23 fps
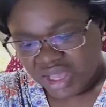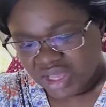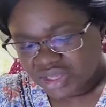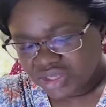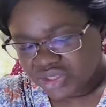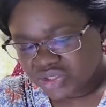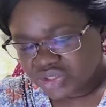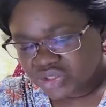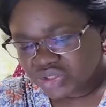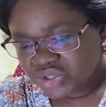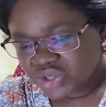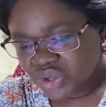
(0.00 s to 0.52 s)

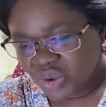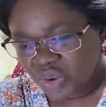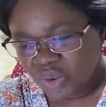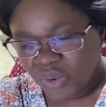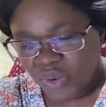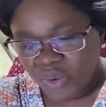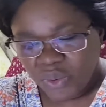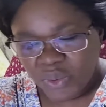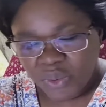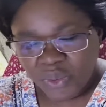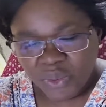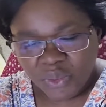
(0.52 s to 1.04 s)

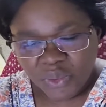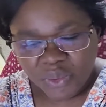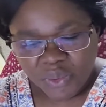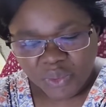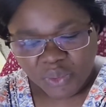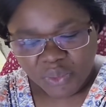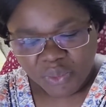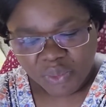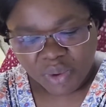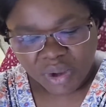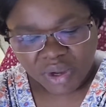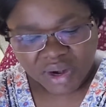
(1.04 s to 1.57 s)
So
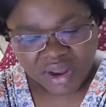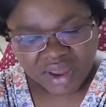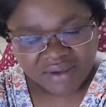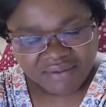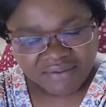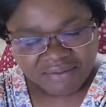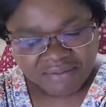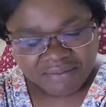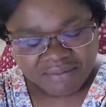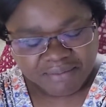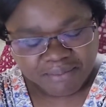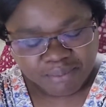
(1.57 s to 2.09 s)
what
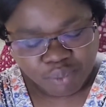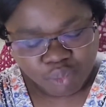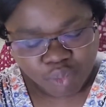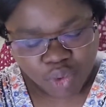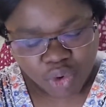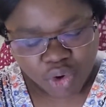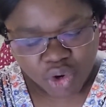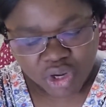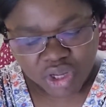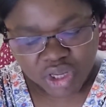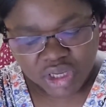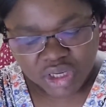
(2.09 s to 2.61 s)
I'm
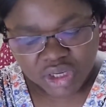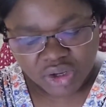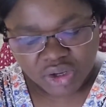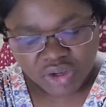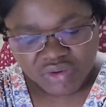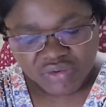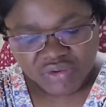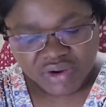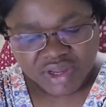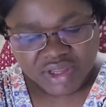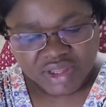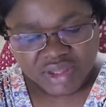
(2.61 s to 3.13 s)
working on
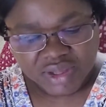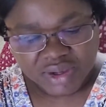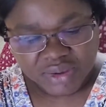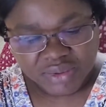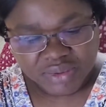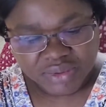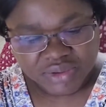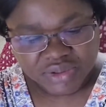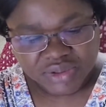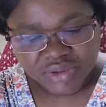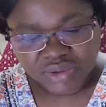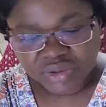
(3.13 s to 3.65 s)
right now,
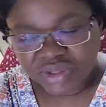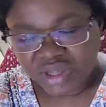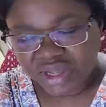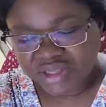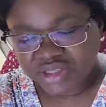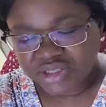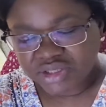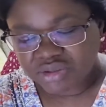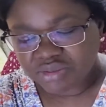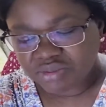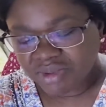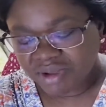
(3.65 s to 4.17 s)
so
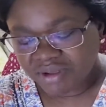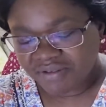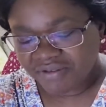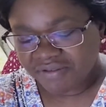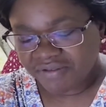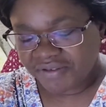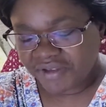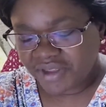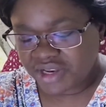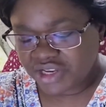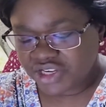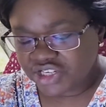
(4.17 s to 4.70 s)
that's my
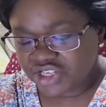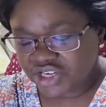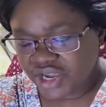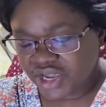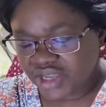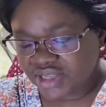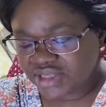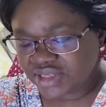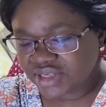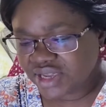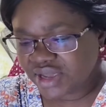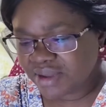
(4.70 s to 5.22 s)
finished
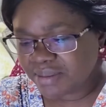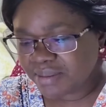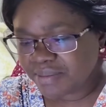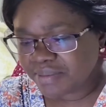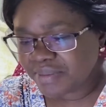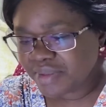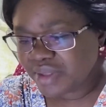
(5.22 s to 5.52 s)
item.